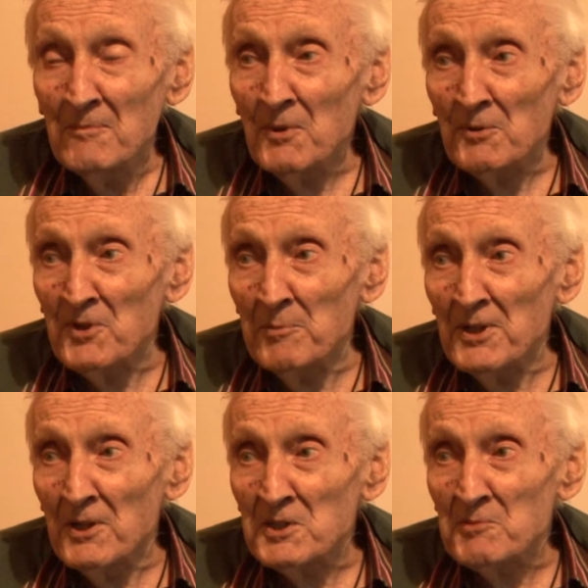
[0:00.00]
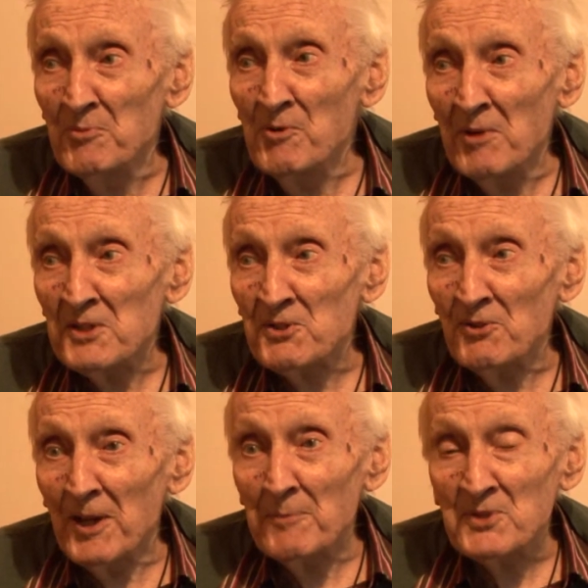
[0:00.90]
Not Tommy guns, blue bicycle
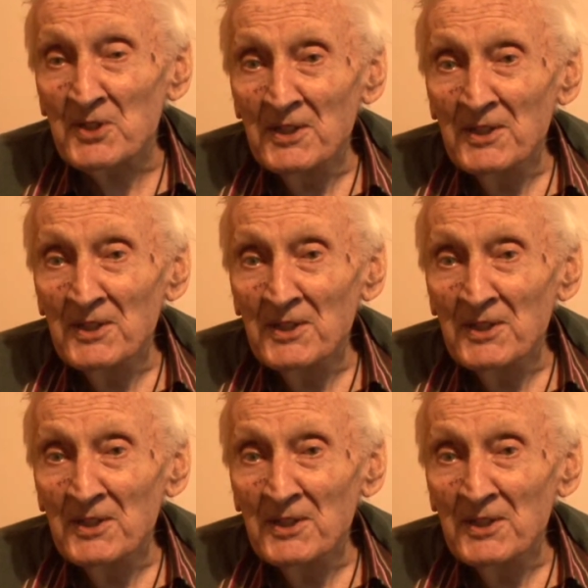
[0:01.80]
lamps,